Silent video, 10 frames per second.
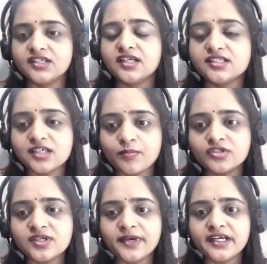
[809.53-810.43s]
Suppose
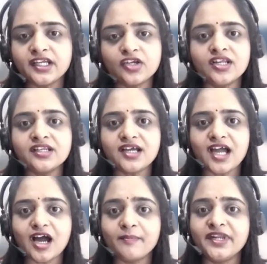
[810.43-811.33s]
a particular
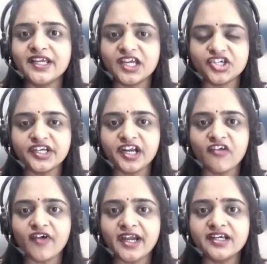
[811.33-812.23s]
application
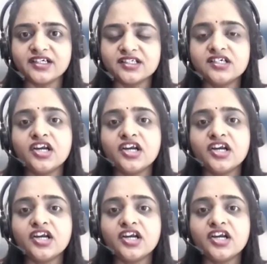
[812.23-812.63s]
required the